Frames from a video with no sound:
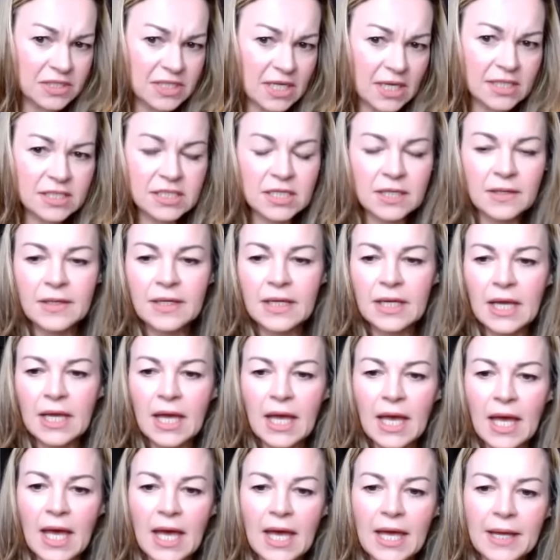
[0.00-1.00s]
oxide.
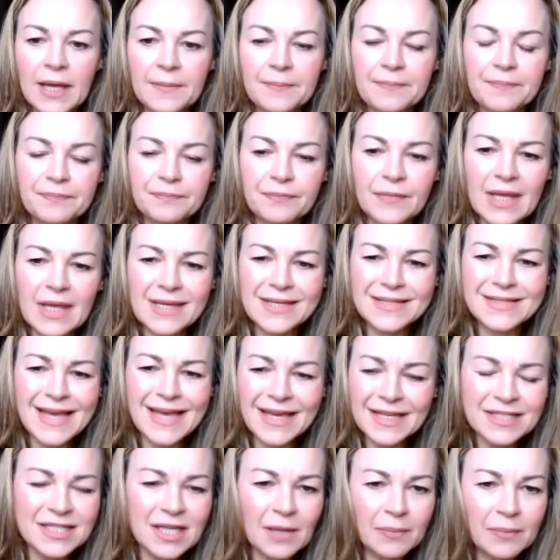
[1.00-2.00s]
Is
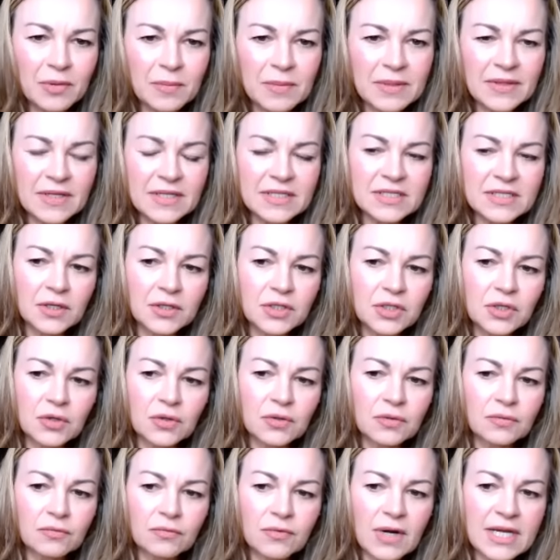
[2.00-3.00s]
that a supplement that's on
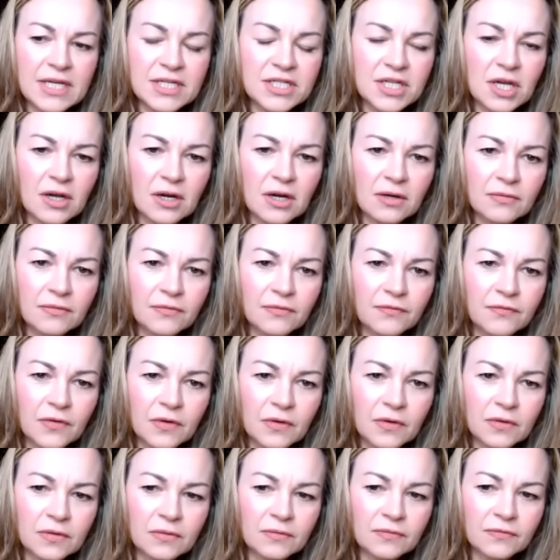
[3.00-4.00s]
your radar
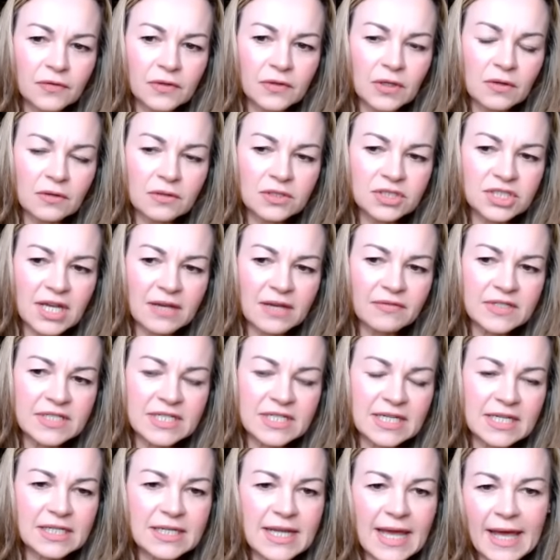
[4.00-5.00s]
for
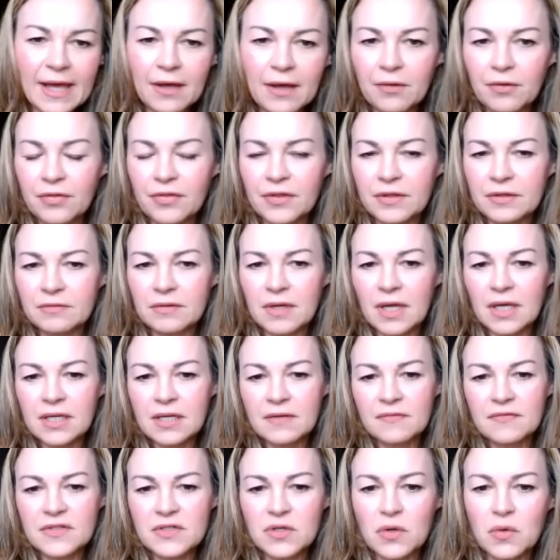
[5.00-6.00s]
longevity and health?
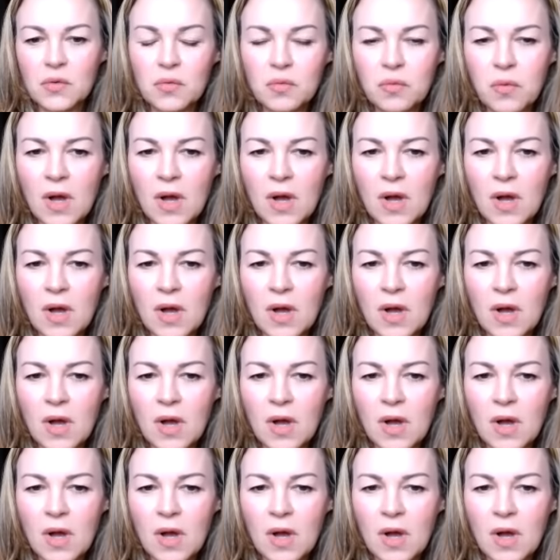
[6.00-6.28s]
And if so,